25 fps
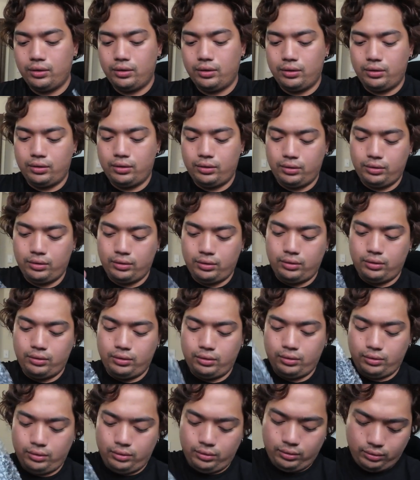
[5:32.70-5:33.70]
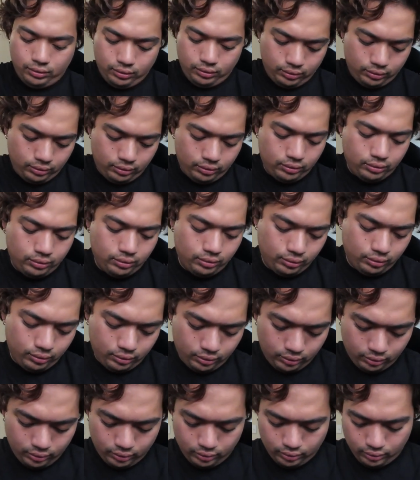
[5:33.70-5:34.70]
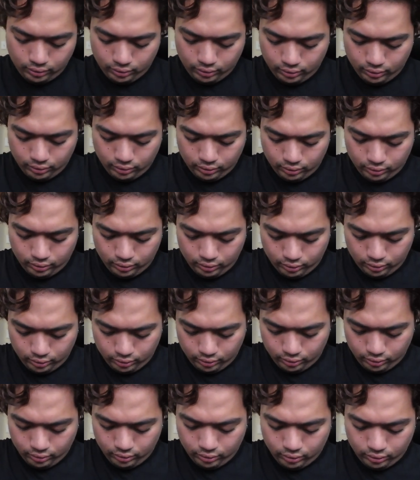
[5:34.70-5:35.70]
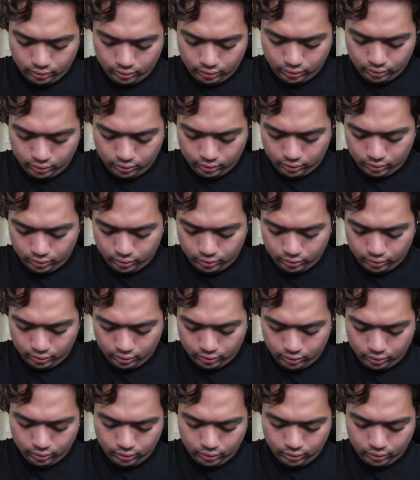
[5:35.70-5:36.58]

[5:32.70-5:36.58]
Nothing is said.